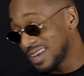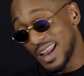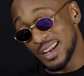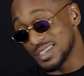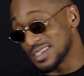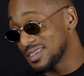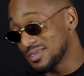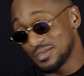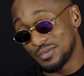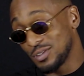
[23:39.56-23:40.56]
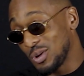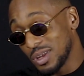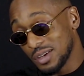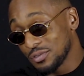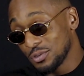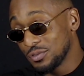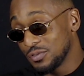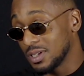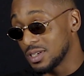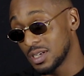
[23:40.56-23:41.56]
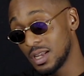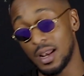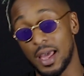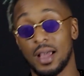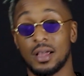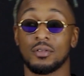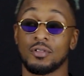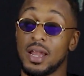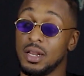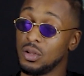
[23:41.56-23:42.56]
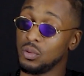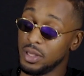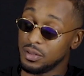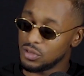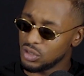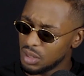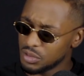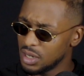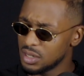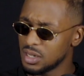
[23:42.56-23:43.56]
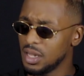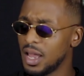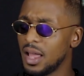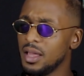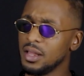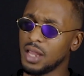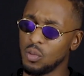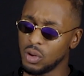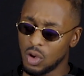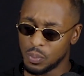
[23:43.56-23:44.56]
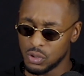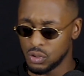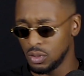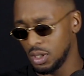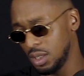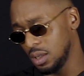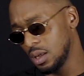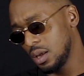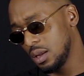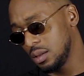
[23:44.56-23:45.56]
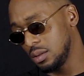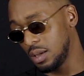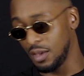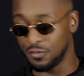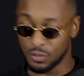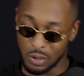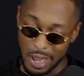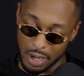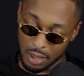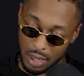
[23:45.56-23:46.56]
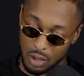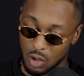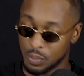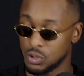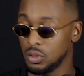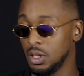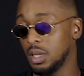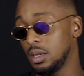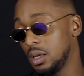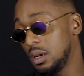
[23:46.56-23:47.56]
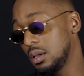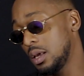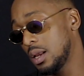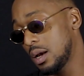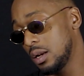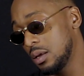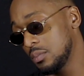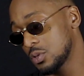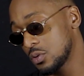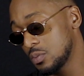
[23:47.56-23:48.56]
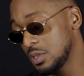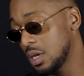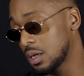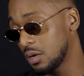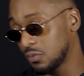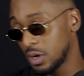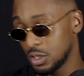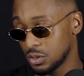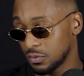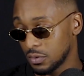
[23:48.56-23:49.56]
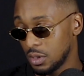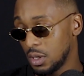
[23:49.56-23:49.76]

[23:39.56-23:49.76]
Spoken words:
kind of just floating through things, like riding the wave. Do you know what I'm trying to say? They want an opportunity, they feel like they're getting the opportunity, and they allow themselves to be taken advantage of.